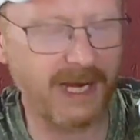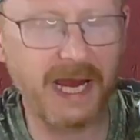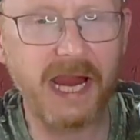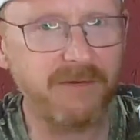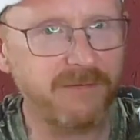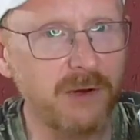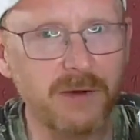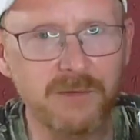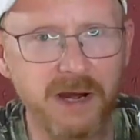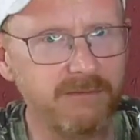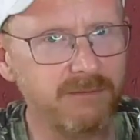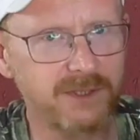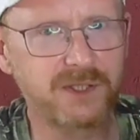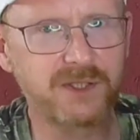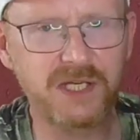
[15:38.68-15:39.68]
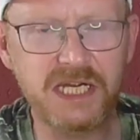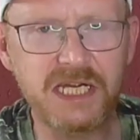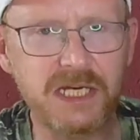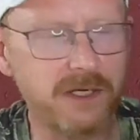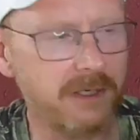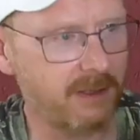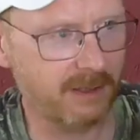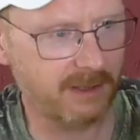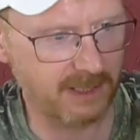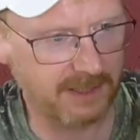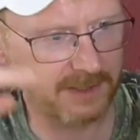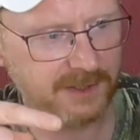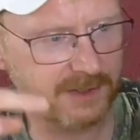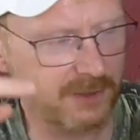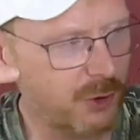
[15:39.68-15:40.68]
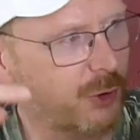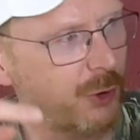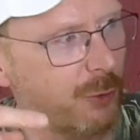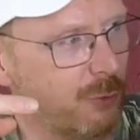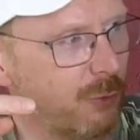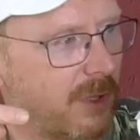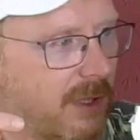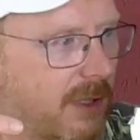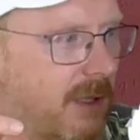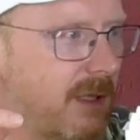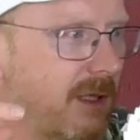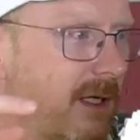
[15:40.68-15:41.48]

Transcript: If you've never seen this suit,